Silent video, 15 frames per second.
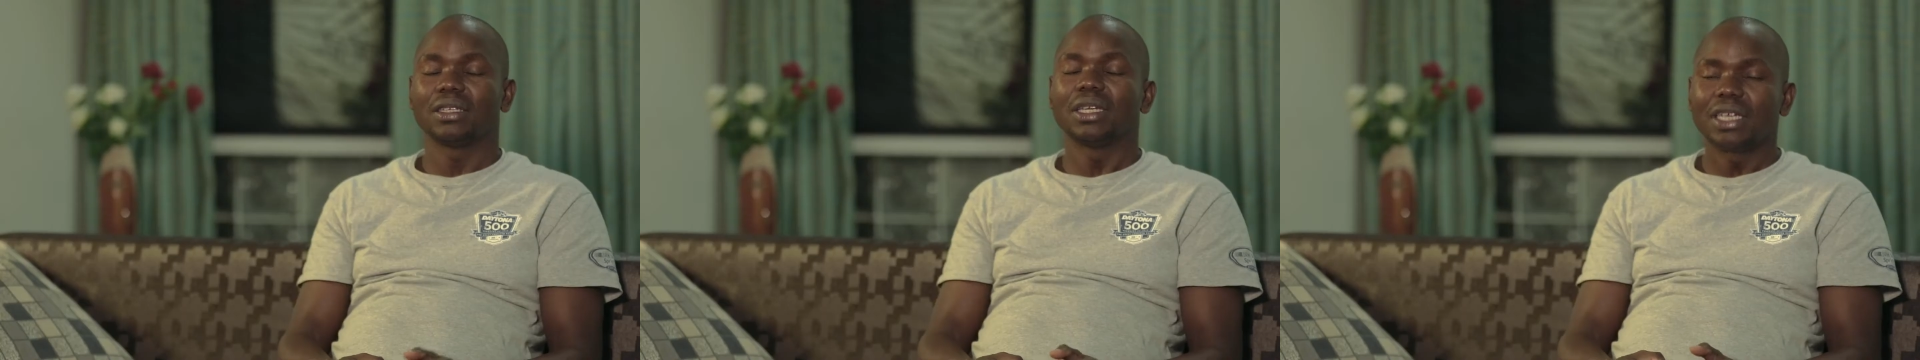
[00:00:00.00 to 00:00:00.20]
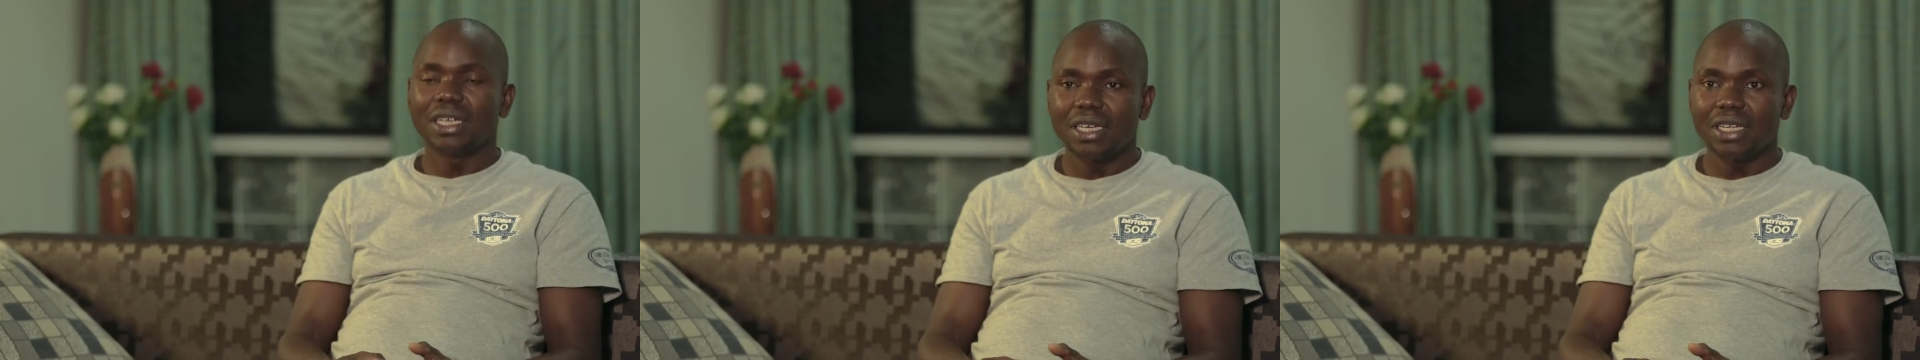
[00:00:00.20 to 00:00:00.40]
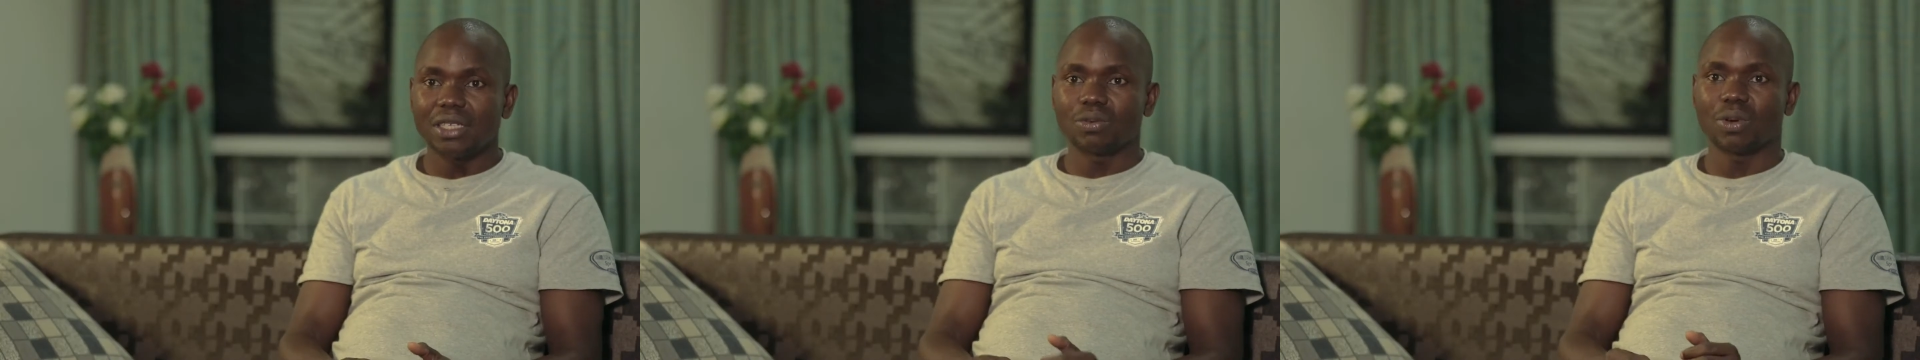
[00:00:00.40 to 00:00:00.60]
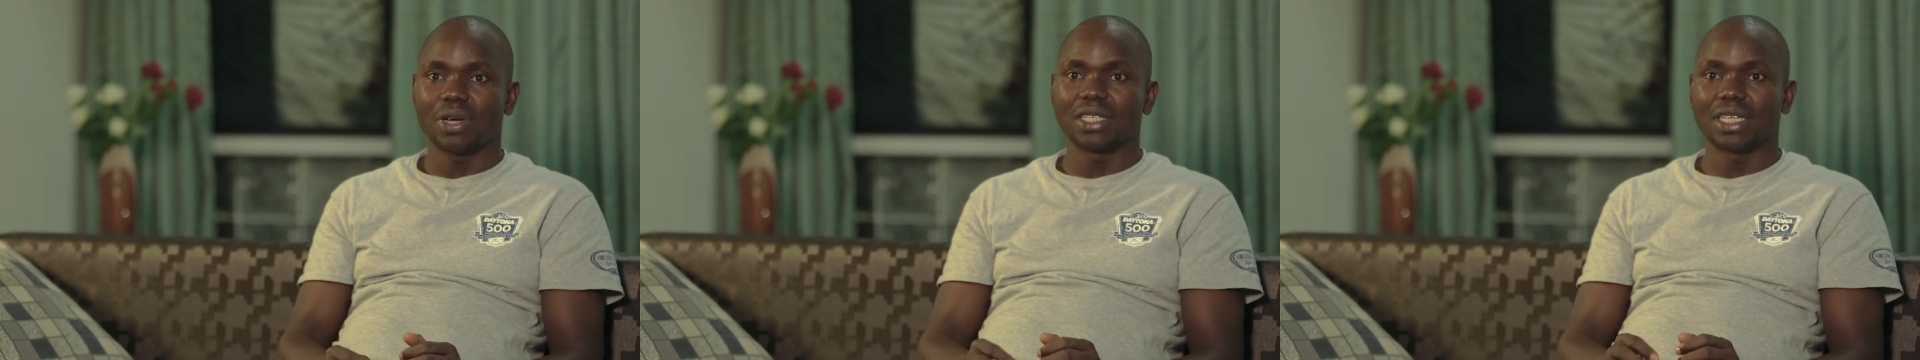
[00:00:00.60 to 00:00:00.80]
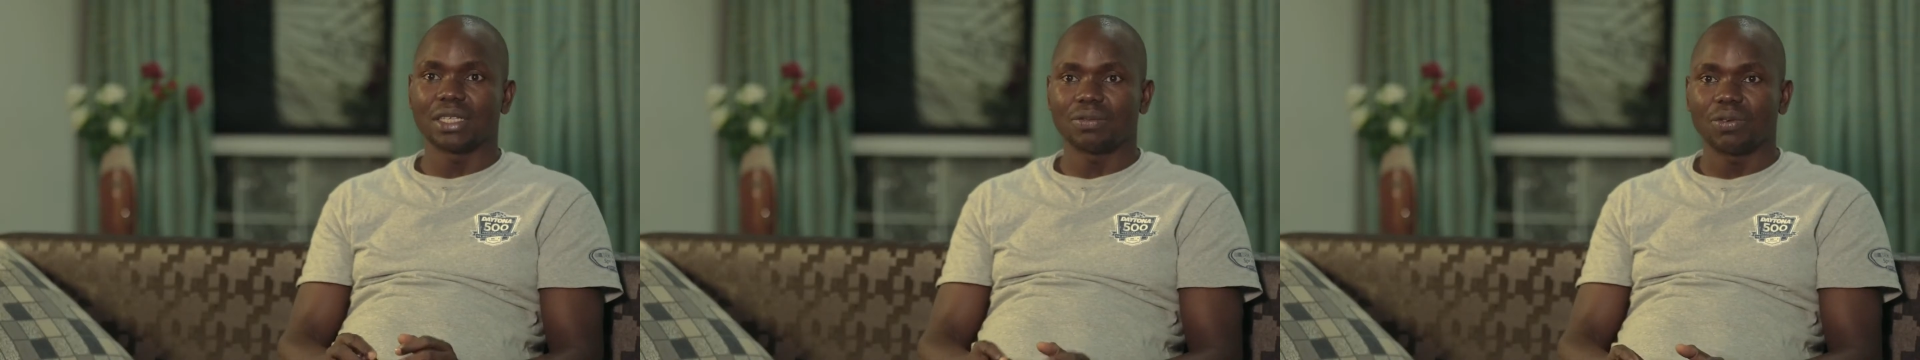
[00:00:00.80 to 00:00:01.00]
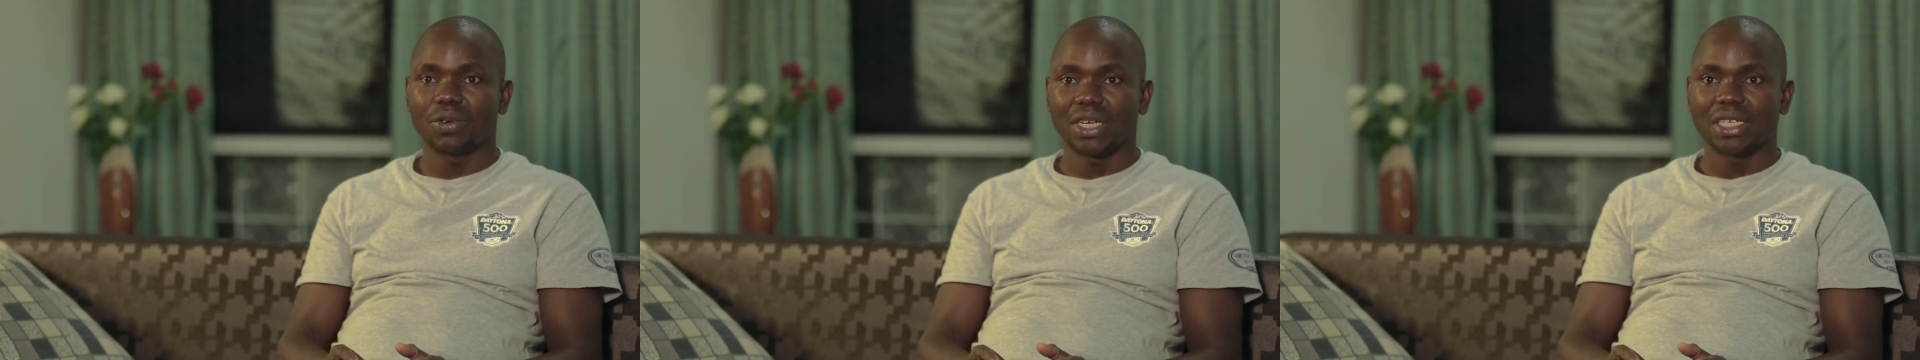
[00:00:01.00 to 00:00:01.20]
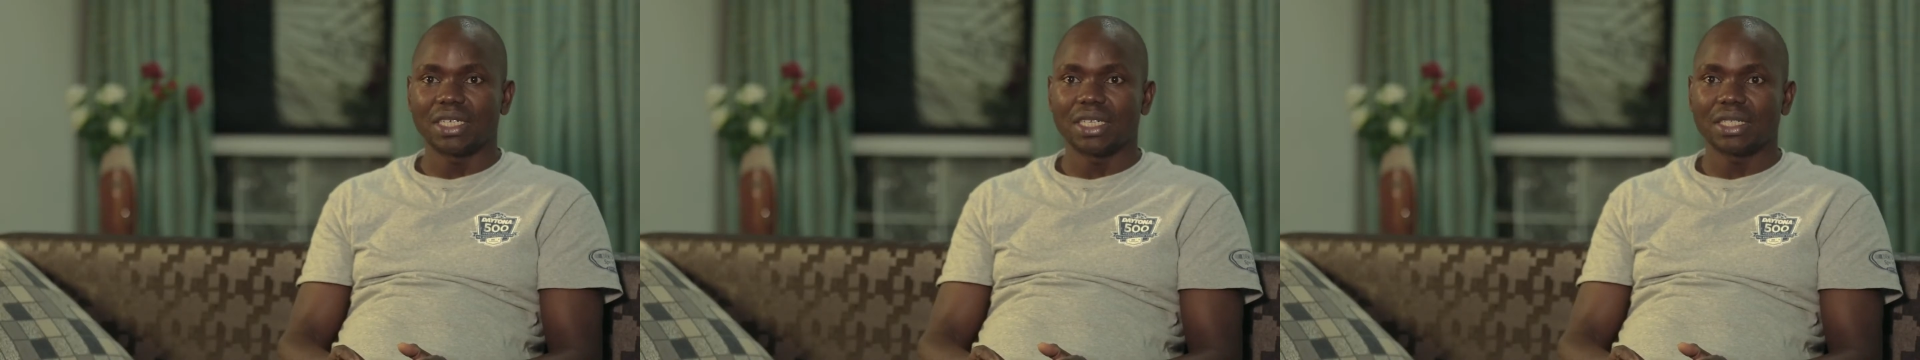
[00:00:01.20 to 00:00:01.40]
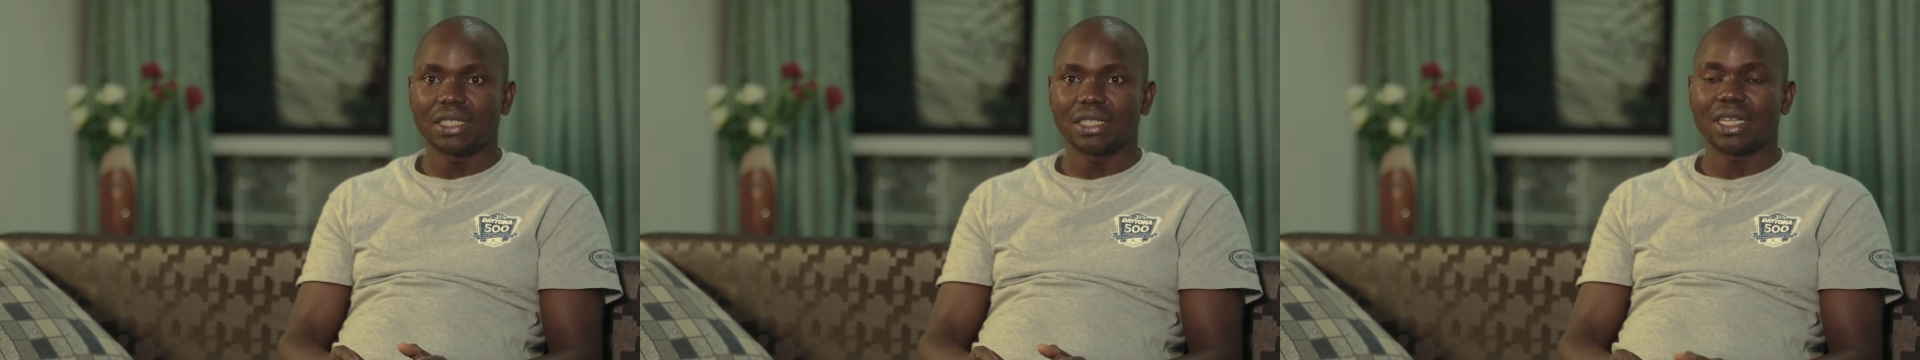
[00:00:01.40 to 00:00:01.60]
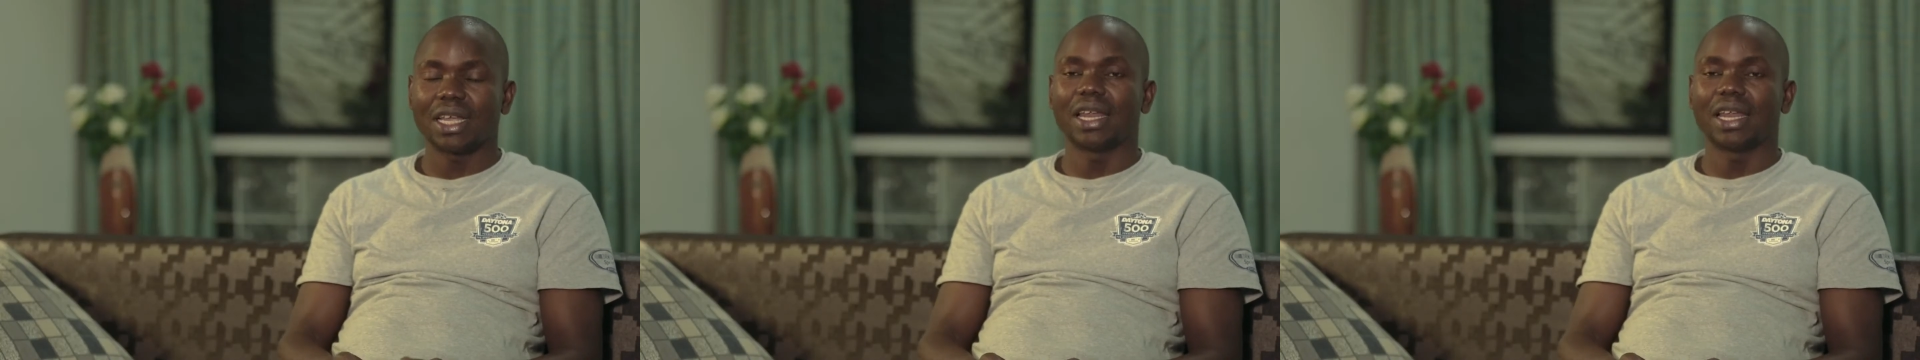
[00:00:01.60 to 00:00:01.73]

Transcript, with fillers: 3 days were just for the test,